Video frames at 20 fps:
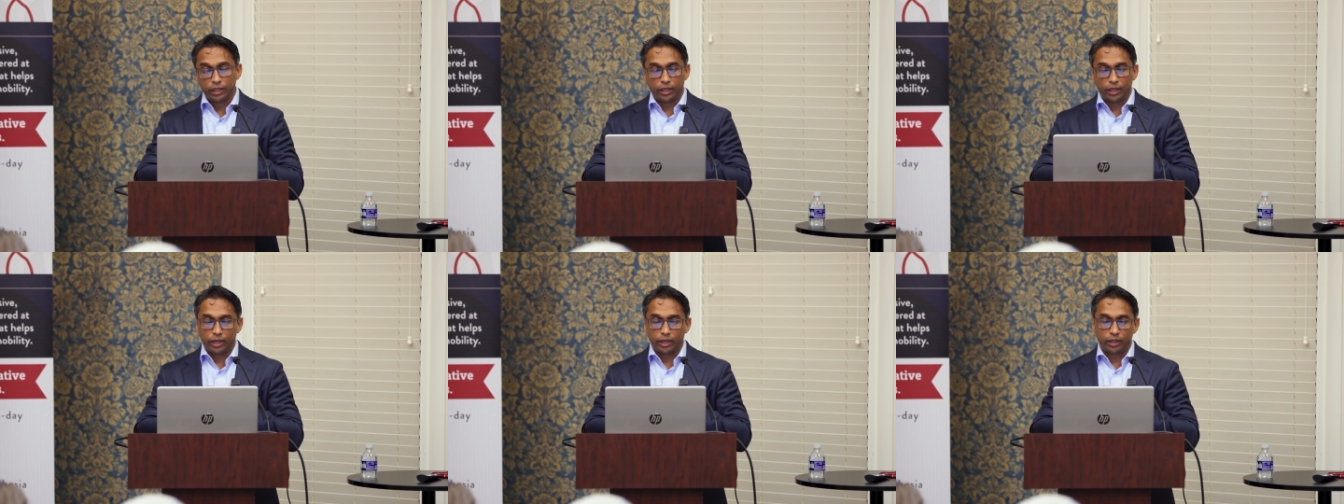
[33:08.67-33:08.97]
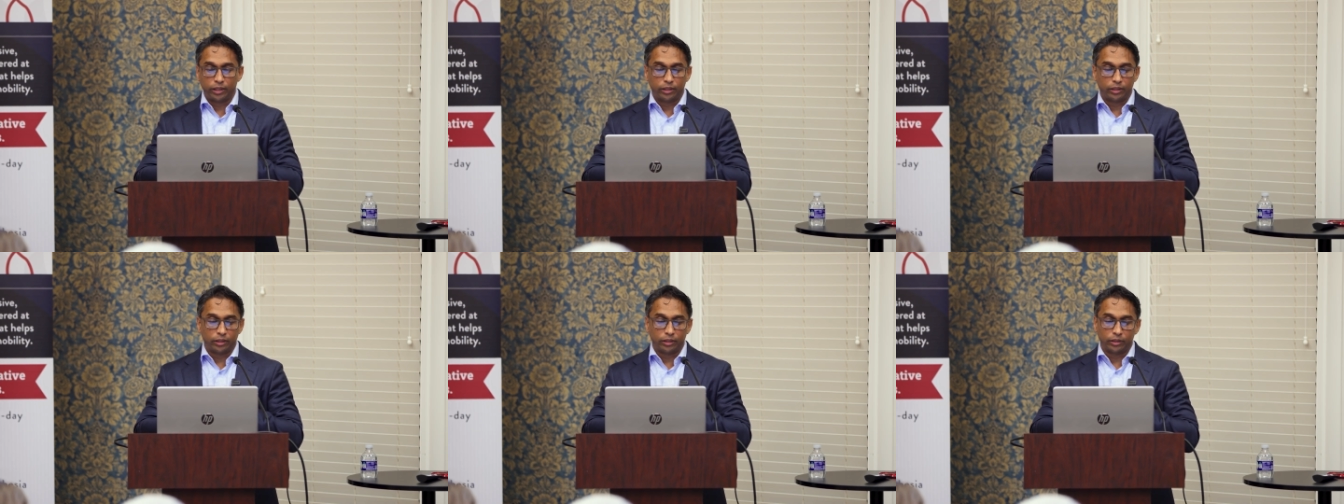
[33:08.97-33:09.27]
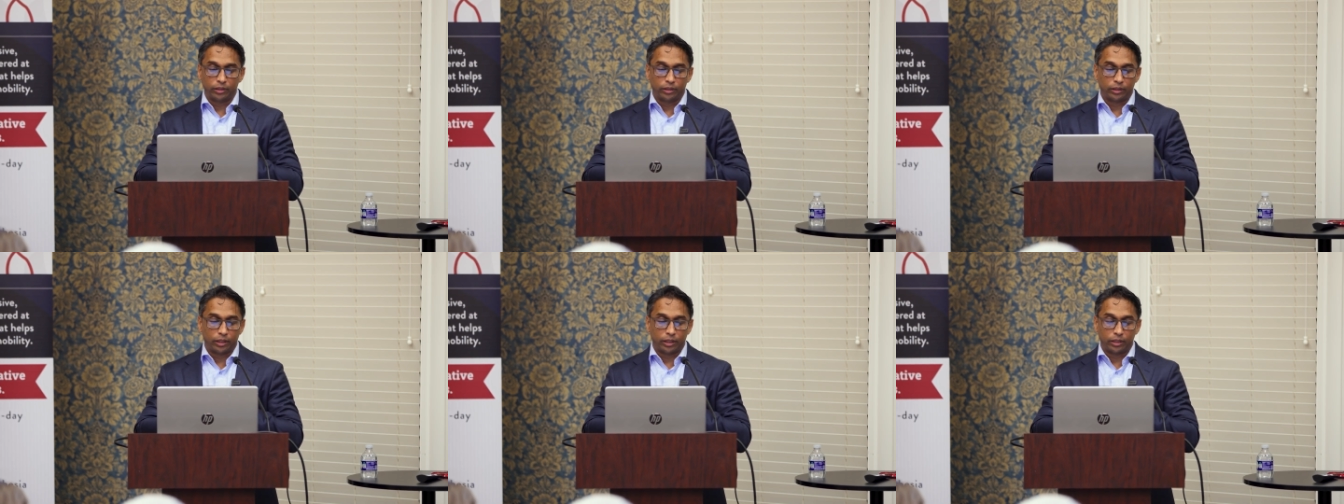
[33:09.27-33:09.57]
And
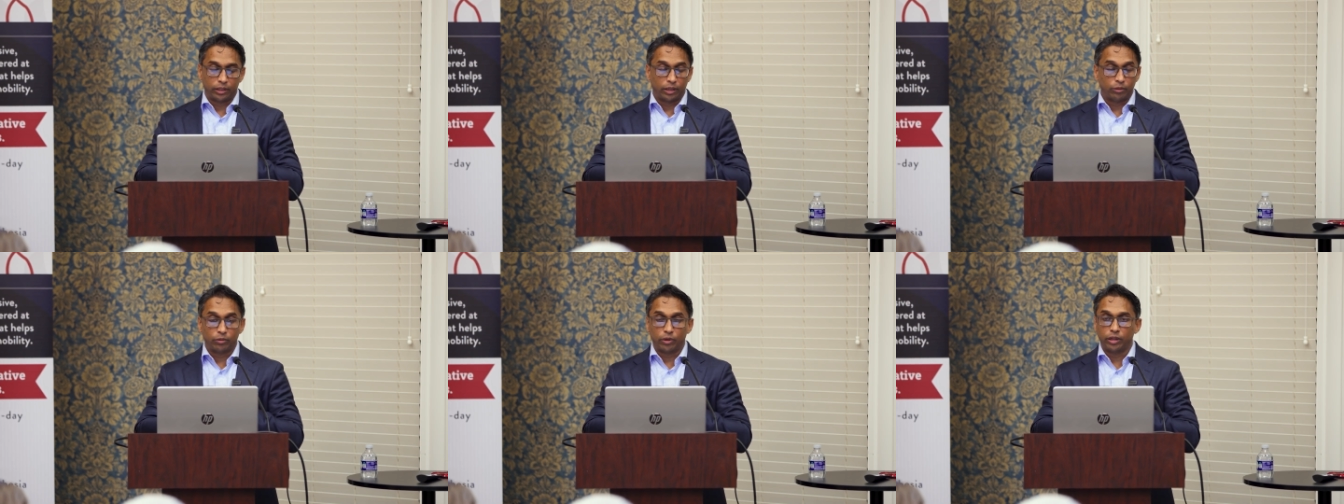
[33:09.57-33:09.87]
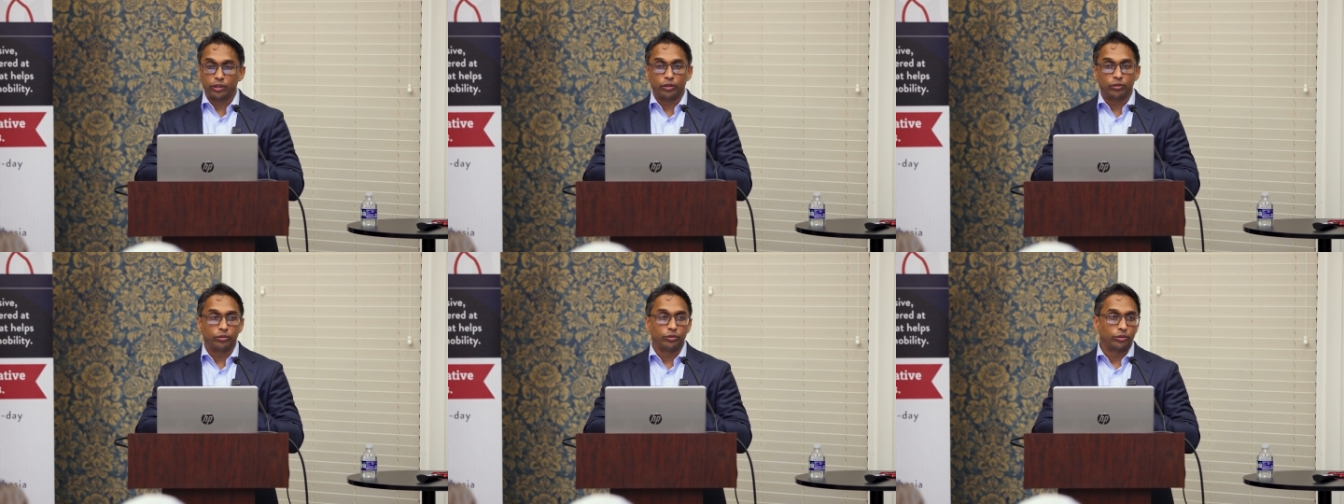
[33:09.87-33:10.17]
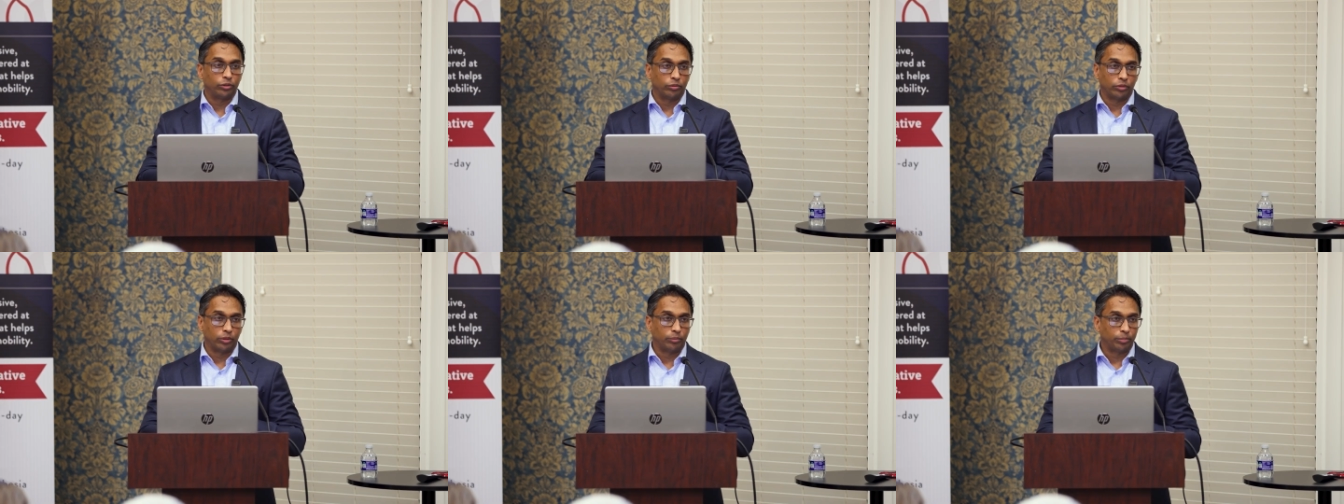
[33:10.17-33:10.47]
I don't
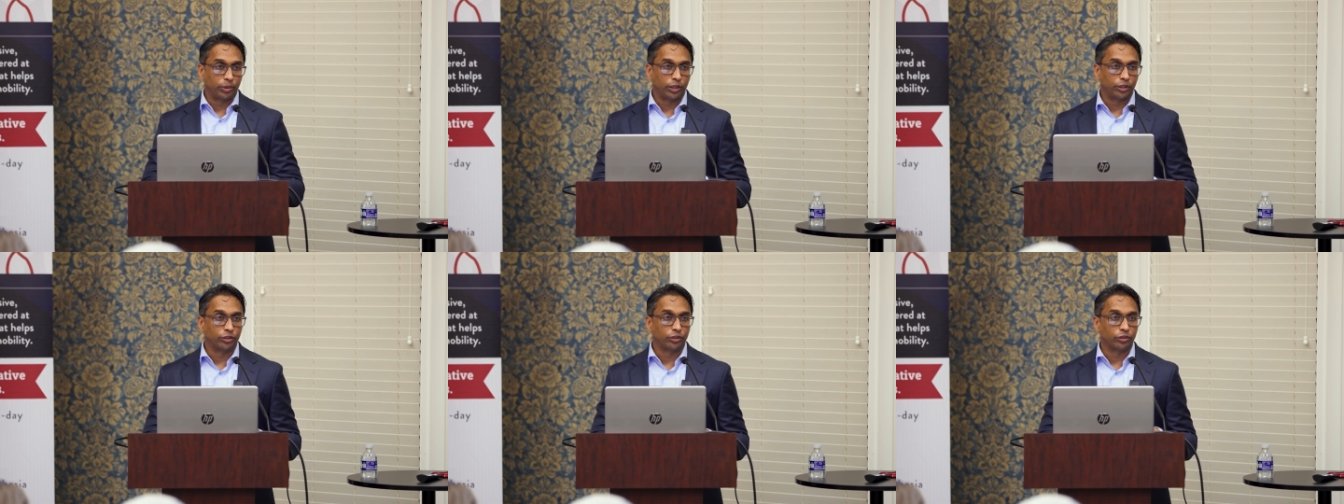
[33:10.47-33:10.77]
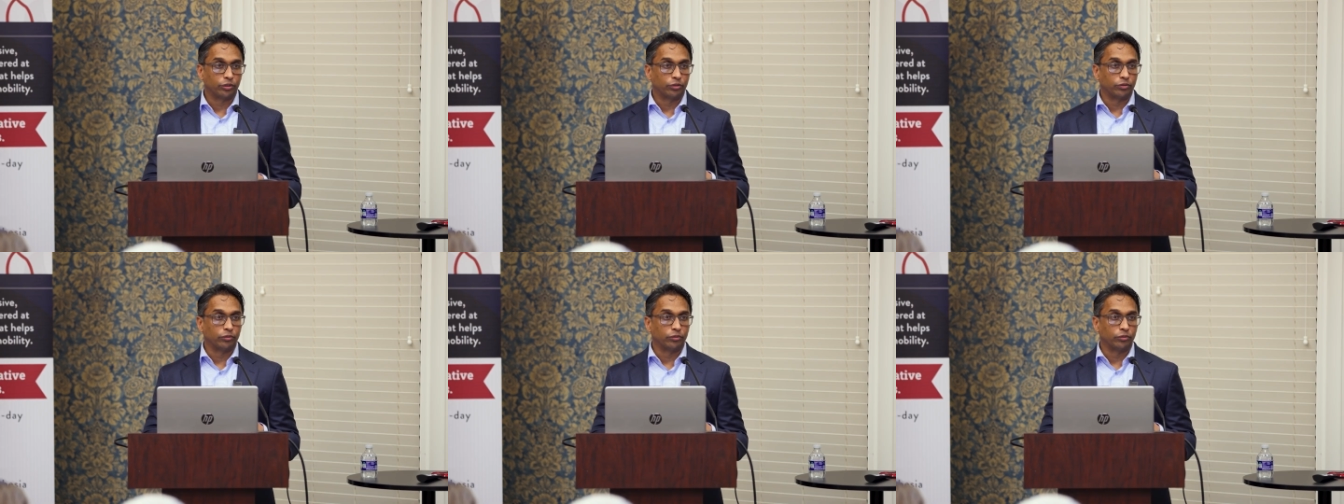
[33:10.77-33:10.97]
do it on patients